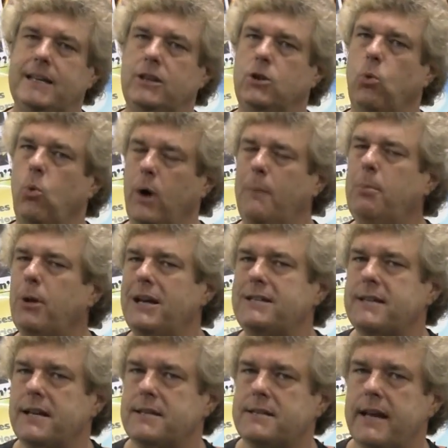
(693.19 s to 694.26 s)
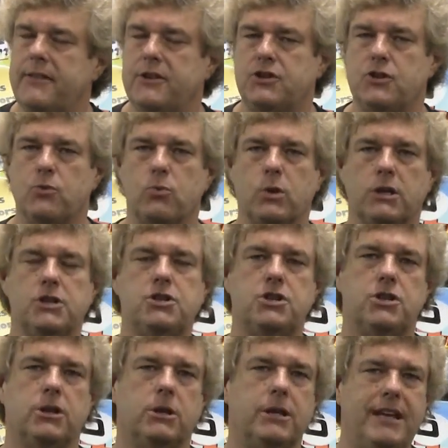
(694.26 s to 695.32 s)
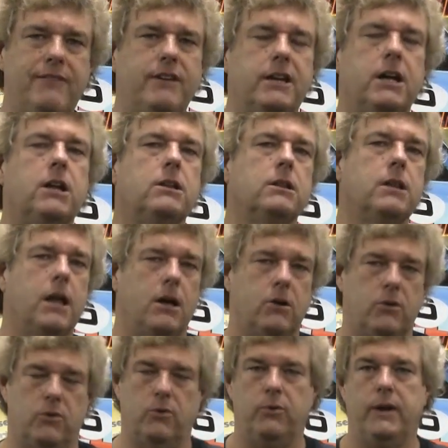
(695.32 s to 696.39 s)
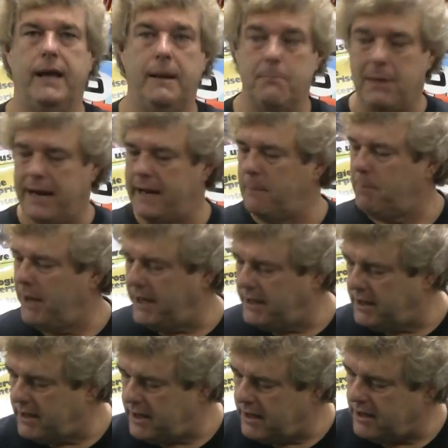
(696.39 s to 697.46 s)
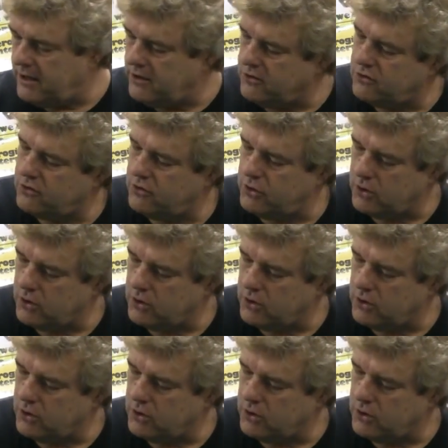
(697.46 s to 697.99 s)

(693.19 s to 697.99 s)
The one place I'll say that you really should leave it alone, in my opinion, is